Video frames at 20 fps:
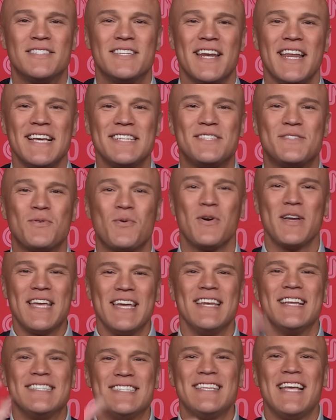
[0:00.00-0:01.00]
Today's story
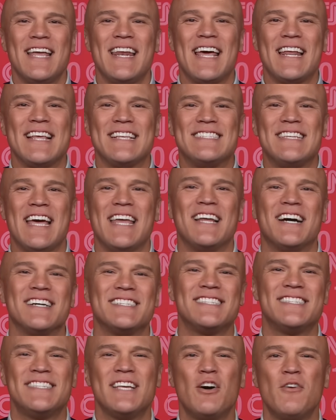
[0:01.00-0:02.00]
getting a 10 out of 10 a
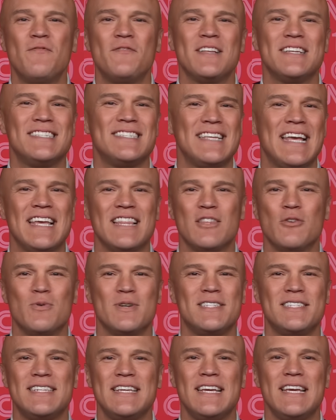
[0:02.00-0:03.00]
selfless St.
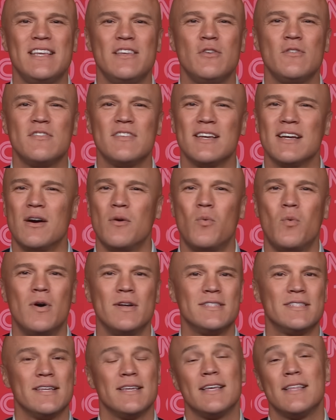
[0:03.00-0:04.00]
Louis teen using a
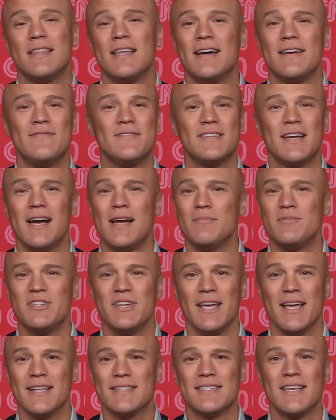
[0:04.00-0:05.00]
once in a lifetime
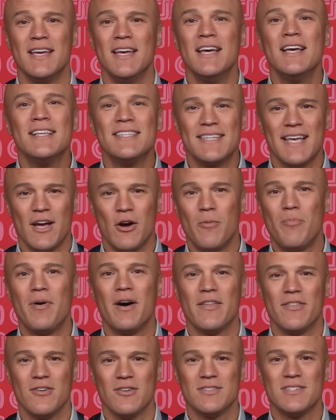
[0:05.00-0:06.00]
chance to help
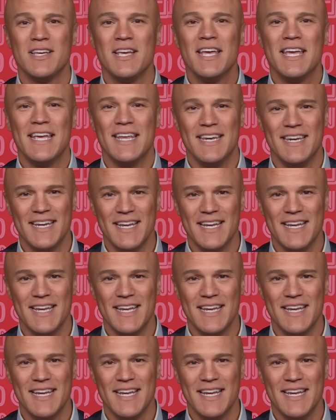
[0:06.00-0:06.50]
others in